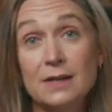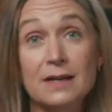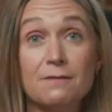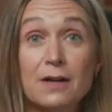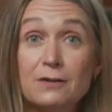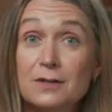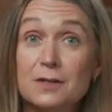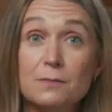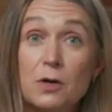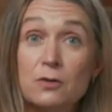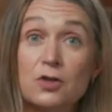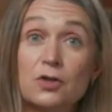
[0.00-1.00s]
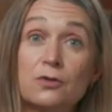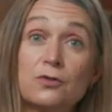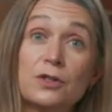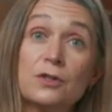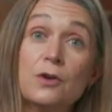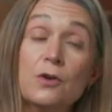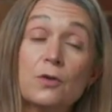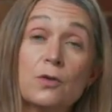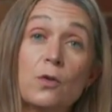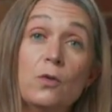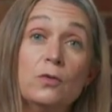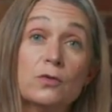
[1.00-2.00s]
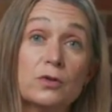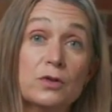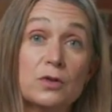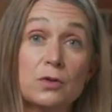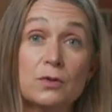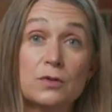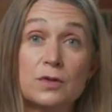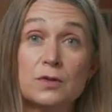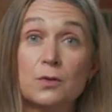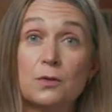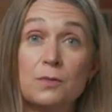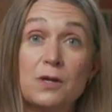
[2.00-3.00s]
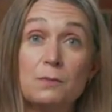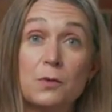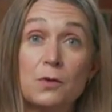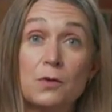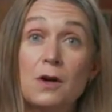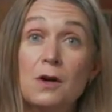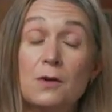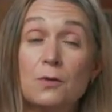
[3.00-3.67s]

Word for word: like very small children or older adults or people